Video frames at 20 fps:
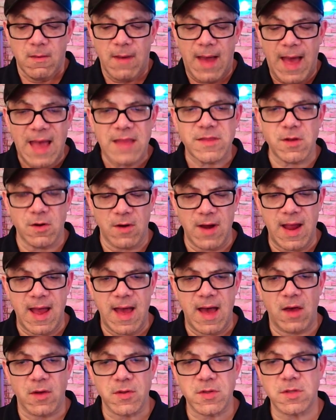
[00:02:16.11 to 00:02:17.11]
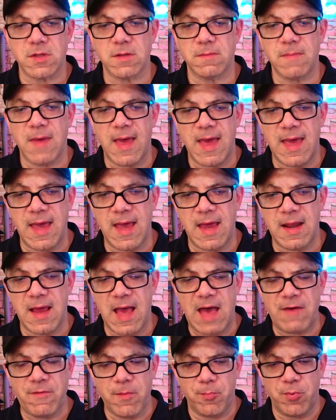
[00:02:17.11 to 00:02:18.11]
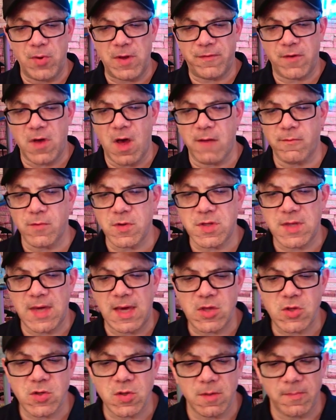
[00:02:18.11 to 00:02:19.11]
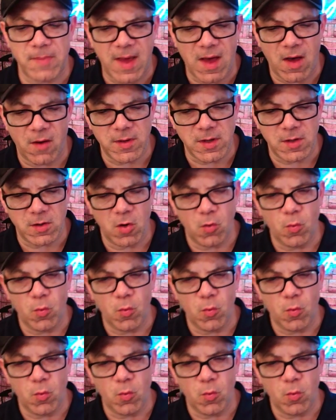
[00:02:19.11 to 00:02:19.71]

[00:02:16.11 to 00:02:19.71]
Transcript: at their house and have a brief conversation about,